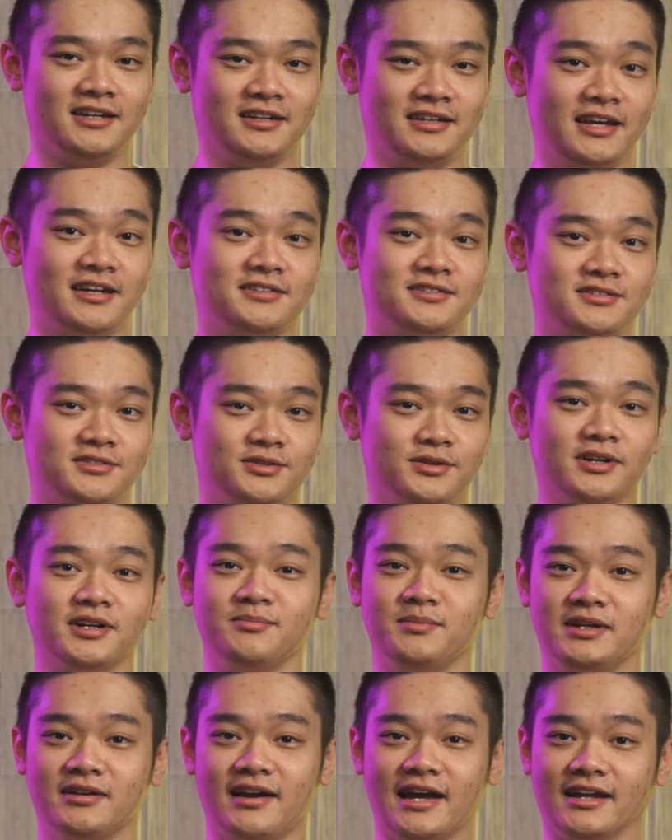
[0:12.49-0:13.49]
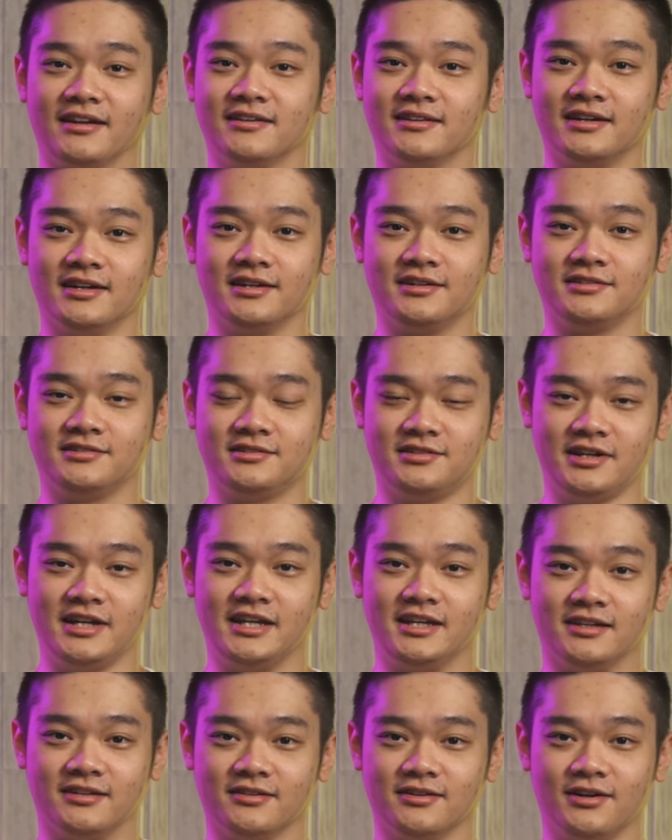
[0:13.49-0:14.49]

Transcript: Yes, you heard me right, three